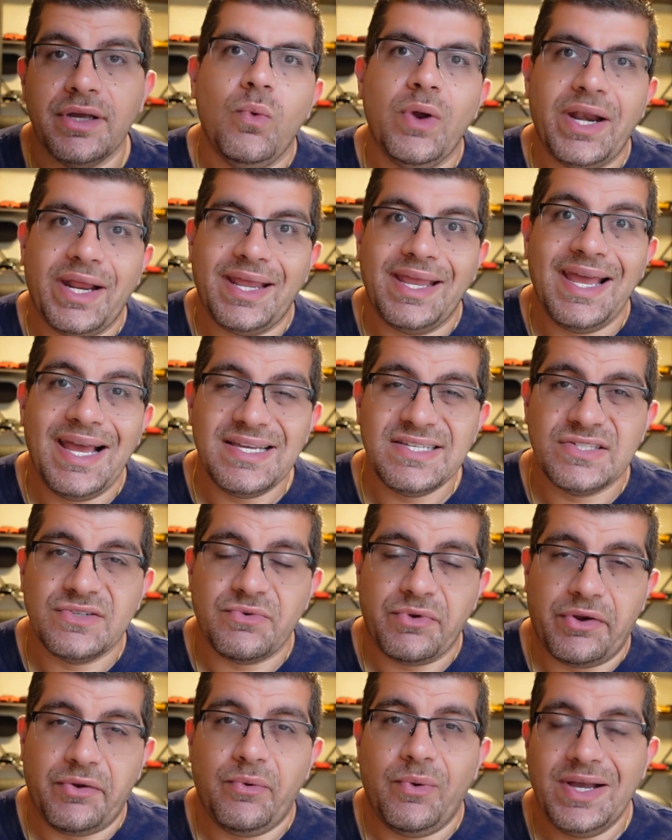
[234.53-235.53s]
When a guest
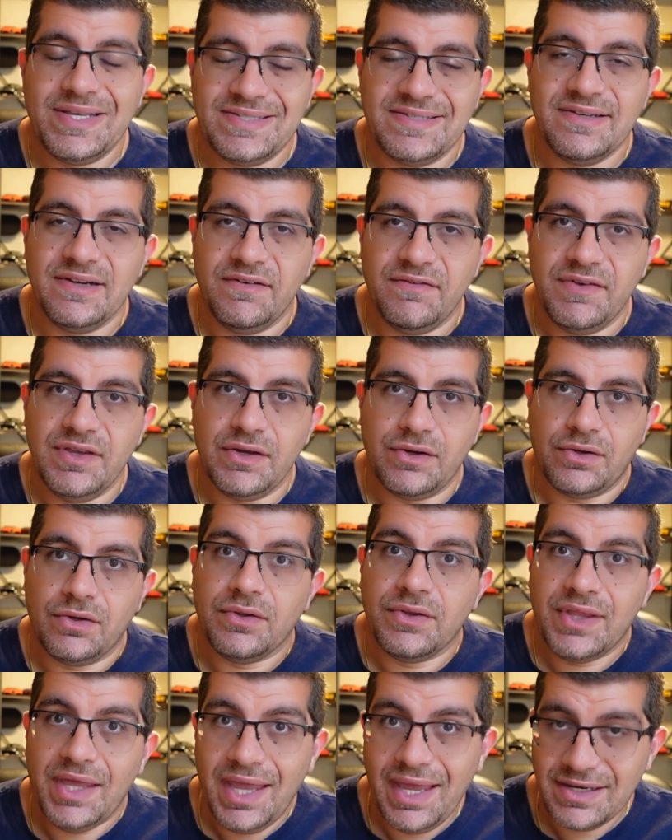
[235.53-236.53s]
requested a
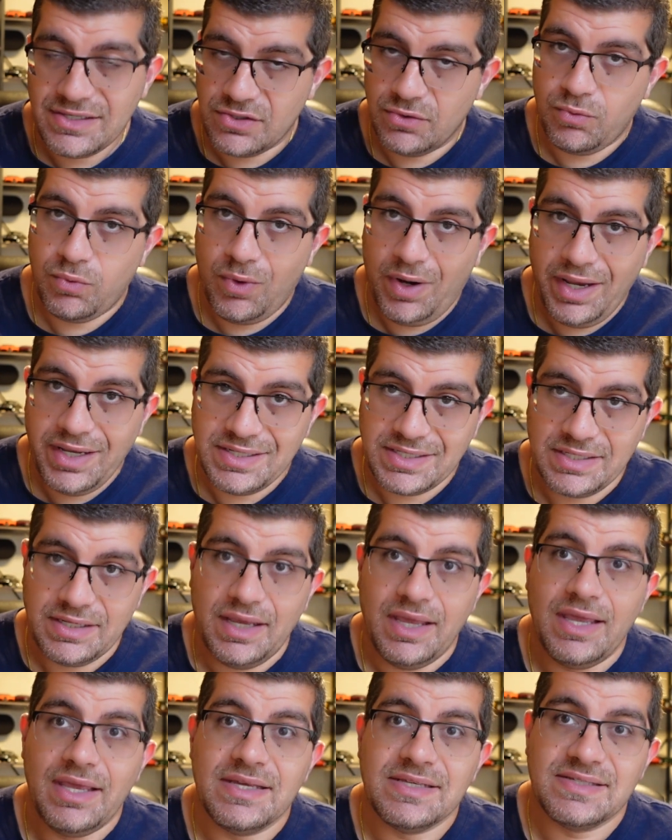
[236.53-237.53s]
vehicle, they had to write
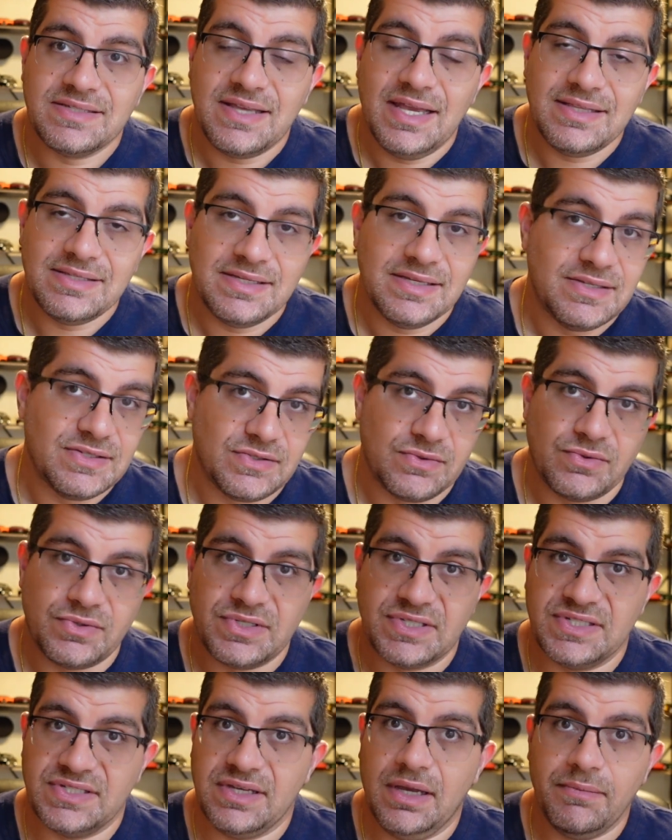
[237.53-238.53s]
a sentence or
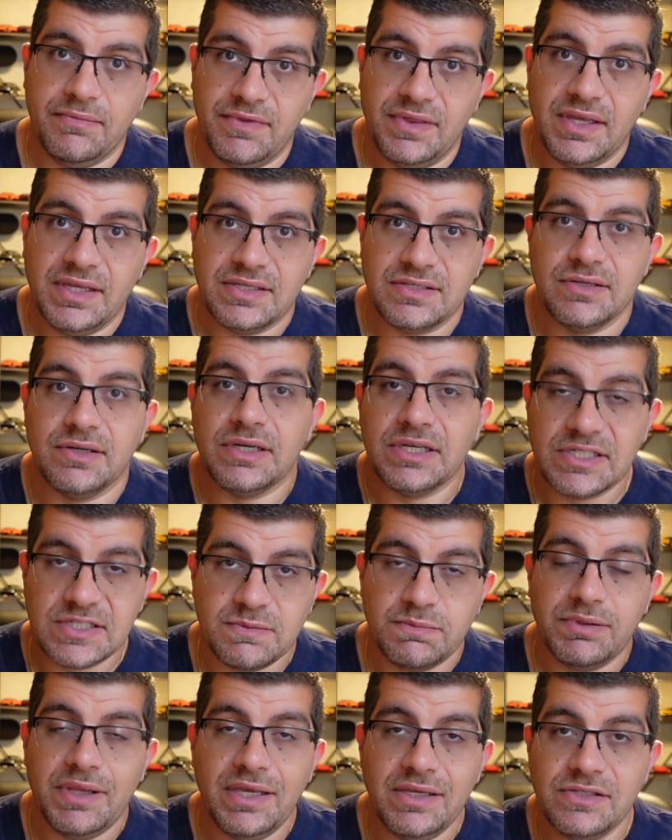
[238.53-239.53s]
something to
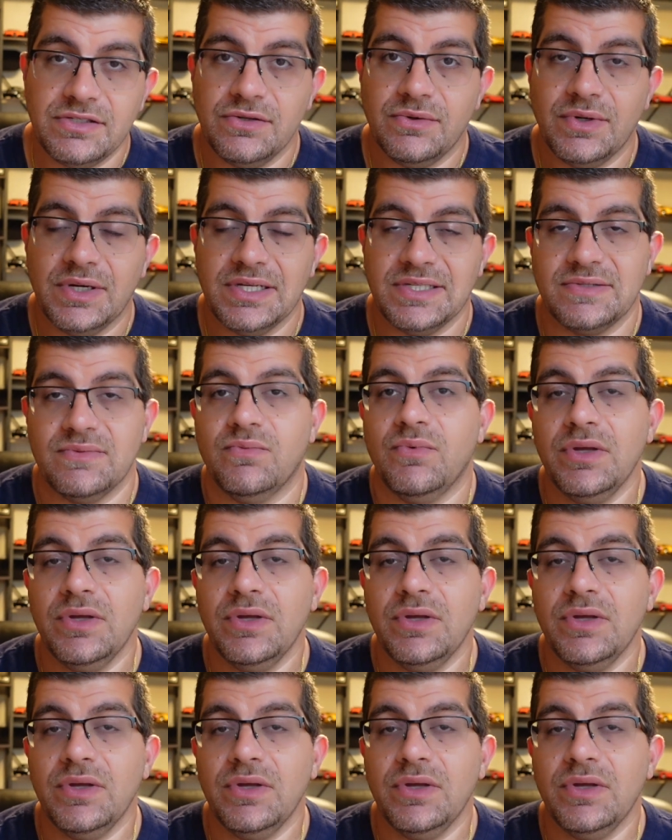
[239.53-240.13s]
explain to us